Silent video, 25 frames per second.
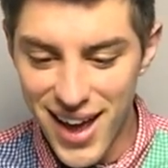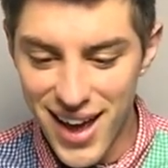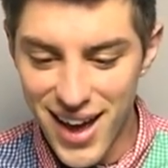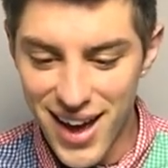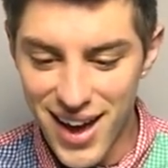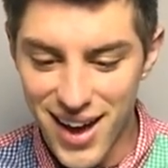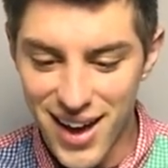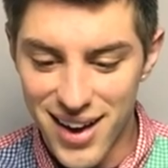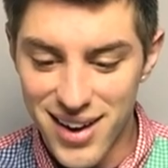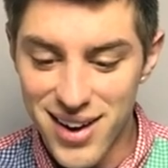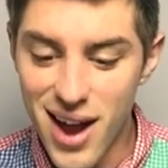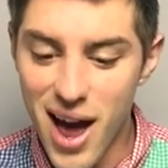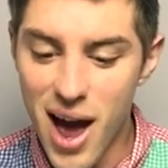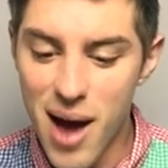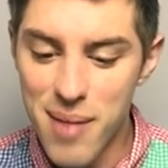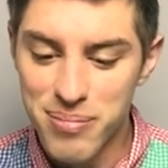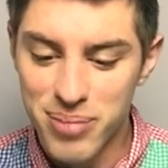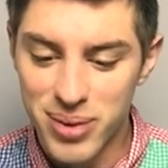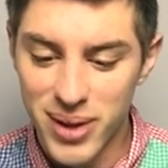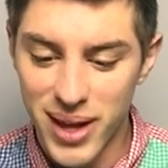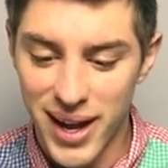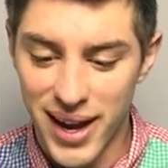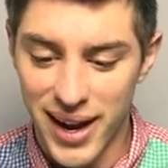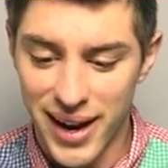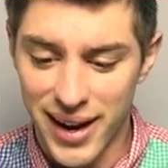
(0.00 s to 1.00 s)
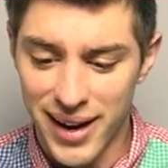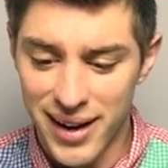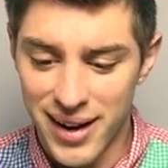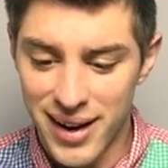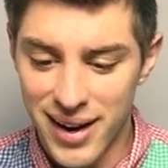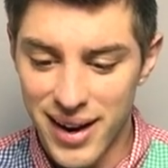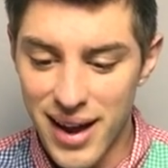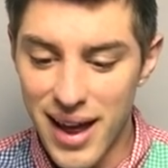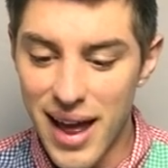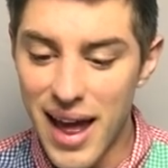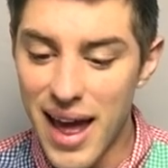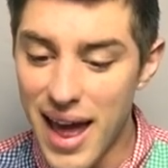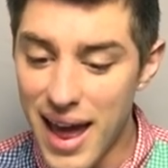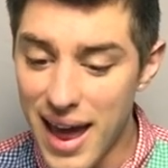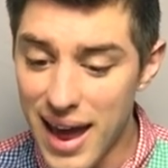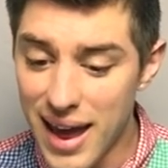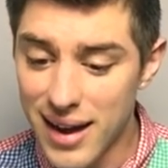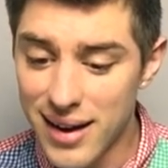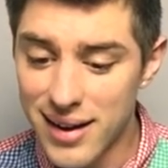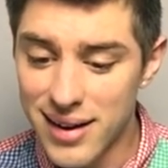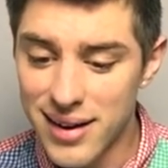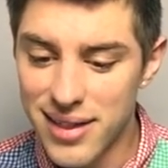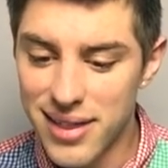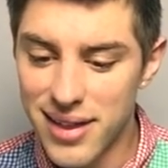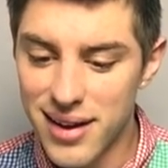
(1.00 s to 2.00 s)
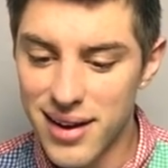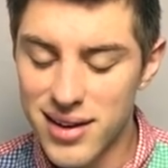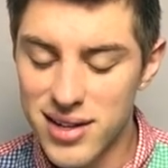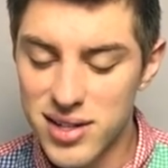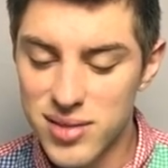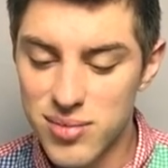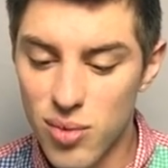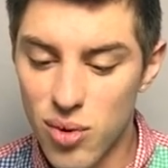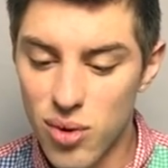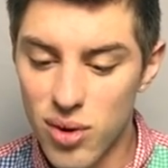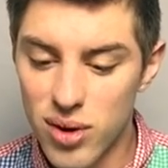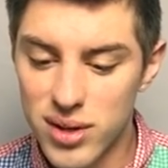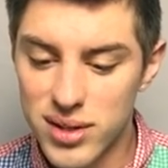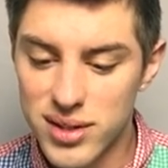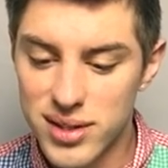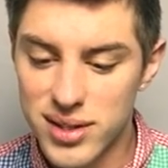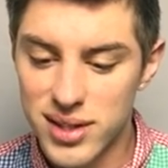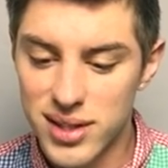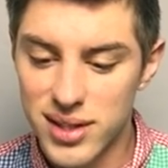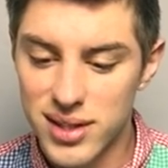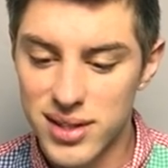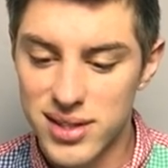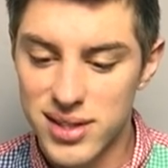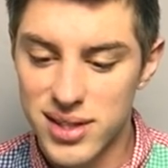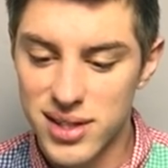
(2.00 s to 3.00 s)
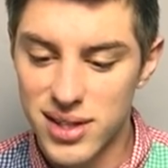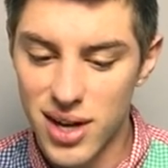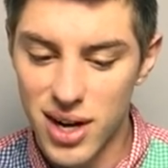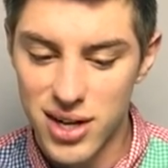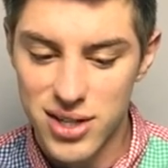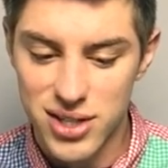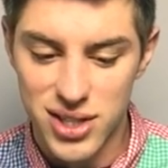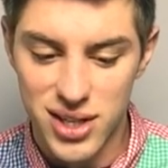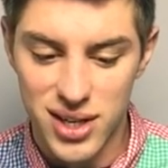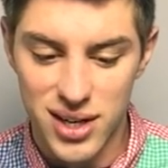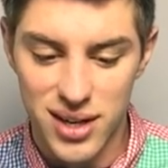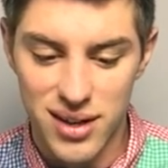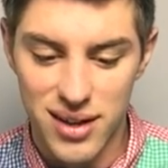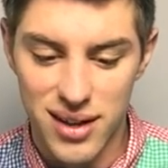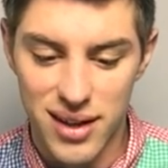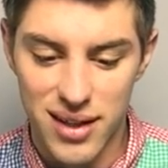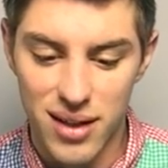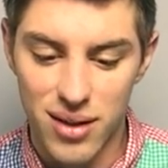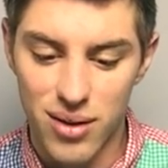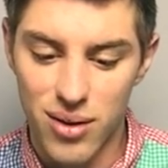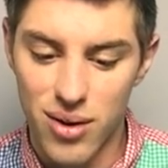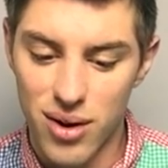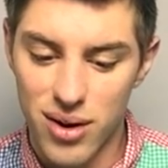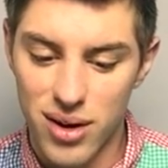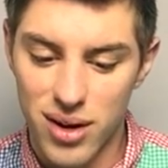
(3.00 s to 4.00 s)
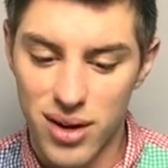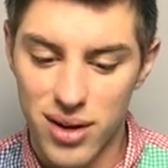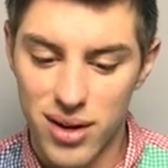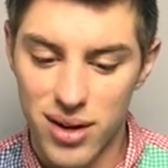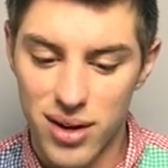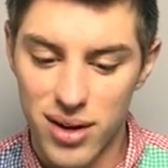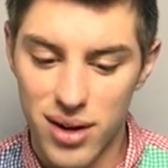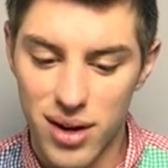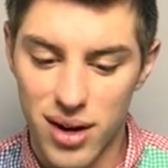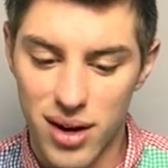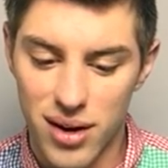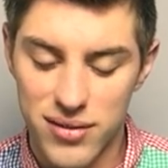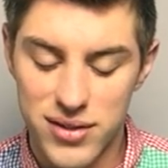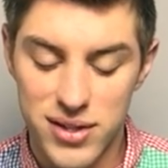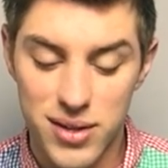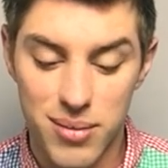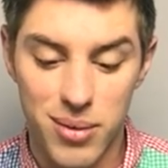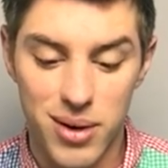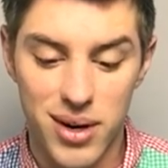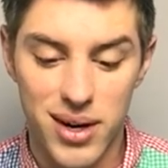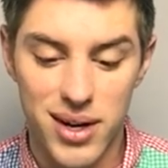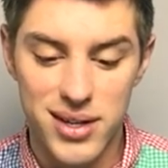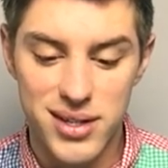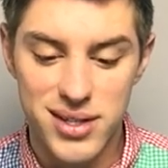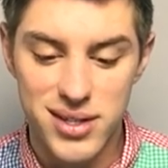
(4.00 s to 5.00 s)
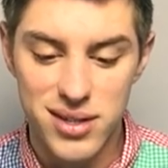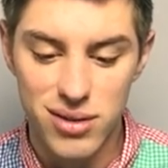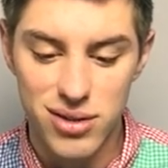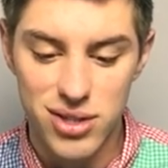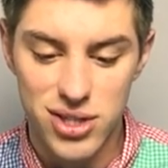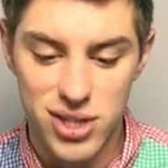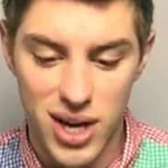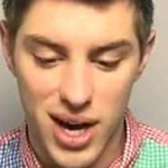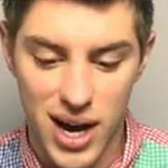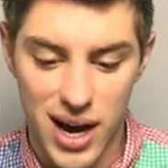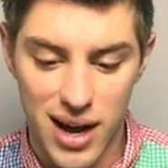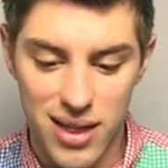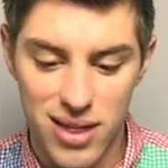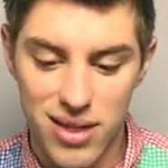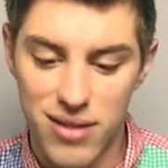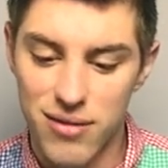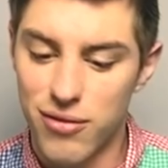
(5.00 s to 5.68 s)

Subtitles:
Not plain. And there's more to seduction than the look of someone in a still shot,